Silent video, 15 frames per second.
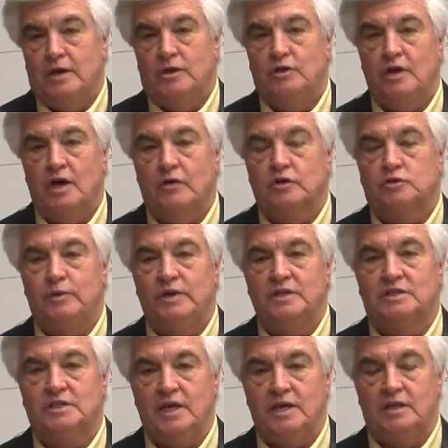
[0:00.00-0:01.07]
You know, it's been
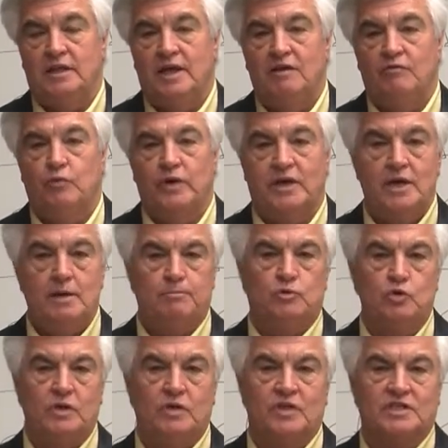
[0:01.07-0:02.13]
said that if we keep
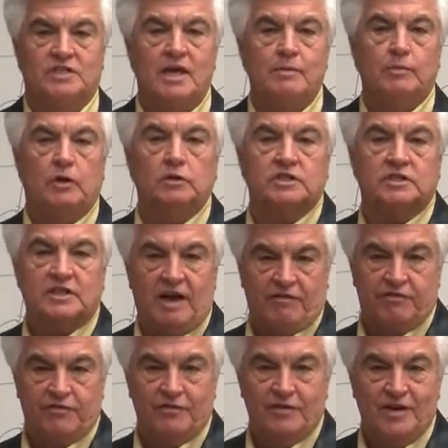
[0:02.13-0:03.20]
doing the same old
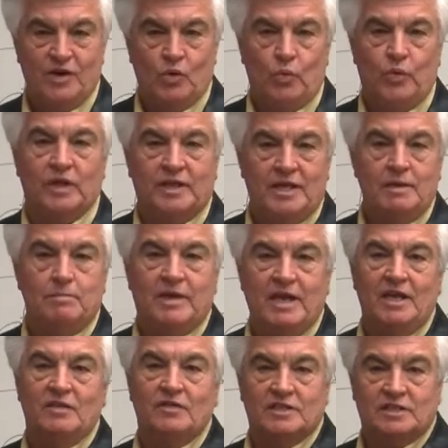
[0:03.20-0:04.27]
stuff, we'll keep
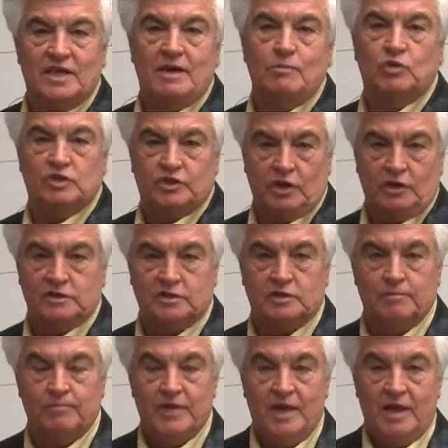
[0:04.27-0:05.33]
getting the same results.